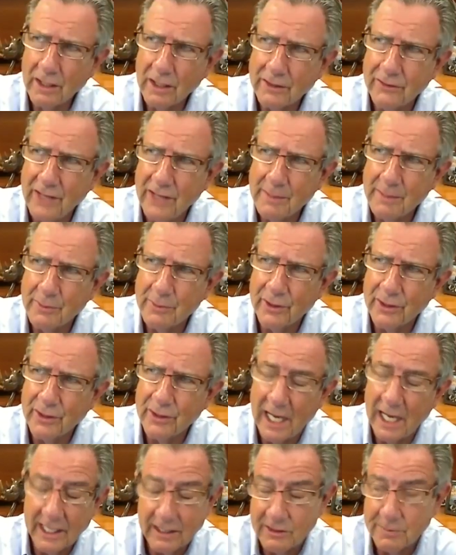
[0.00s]
neighborhood.
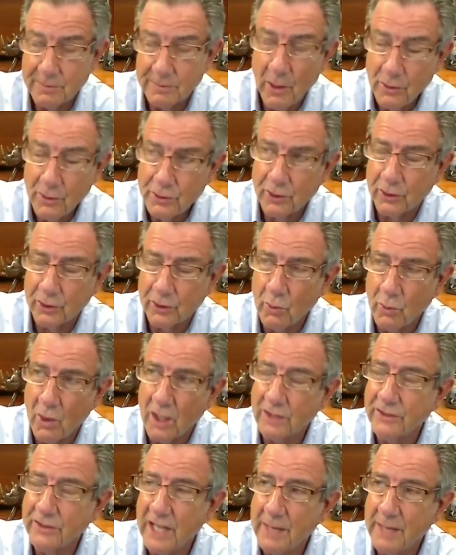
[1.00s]
I suppose you could walk
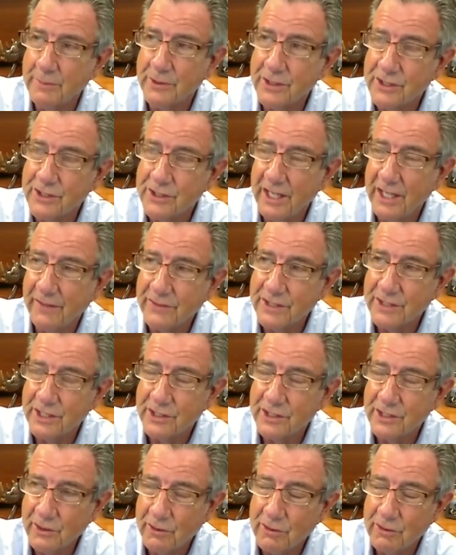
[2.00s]
neighborhoods in San
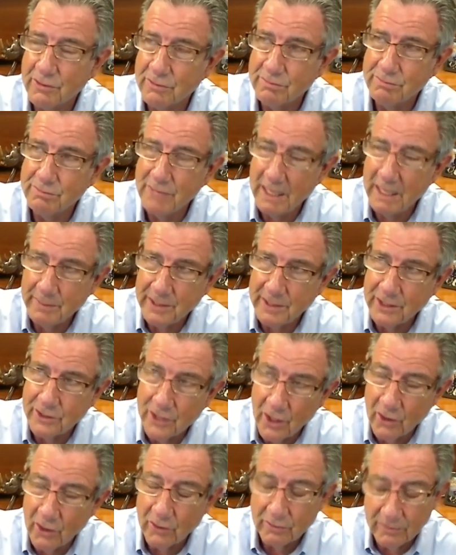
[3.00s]
Francisco. Maybe you
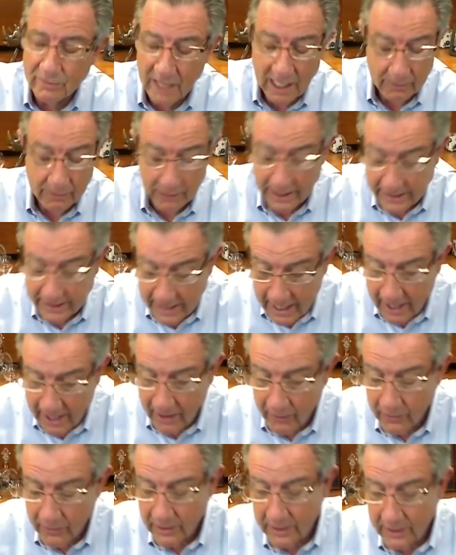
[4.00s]
don't, not right
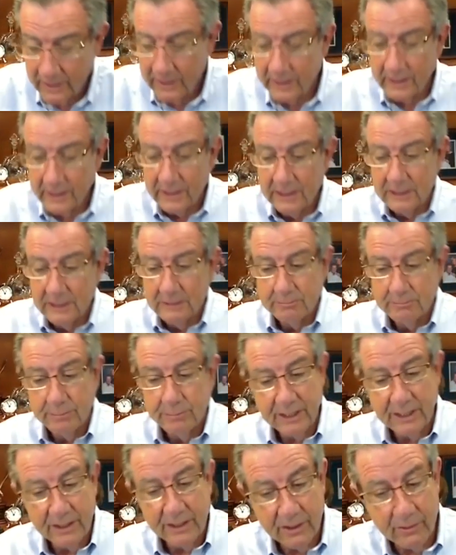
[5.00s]
now. But
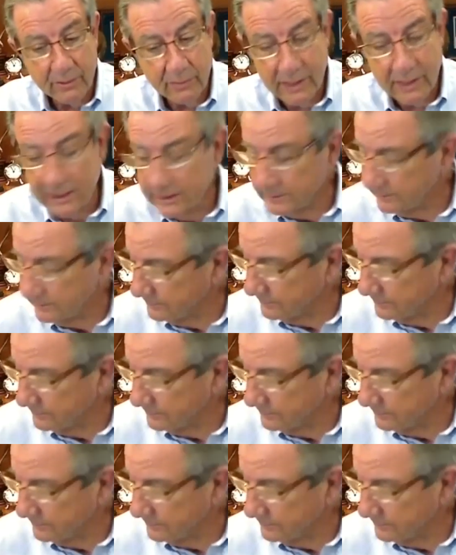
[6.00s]
you know what?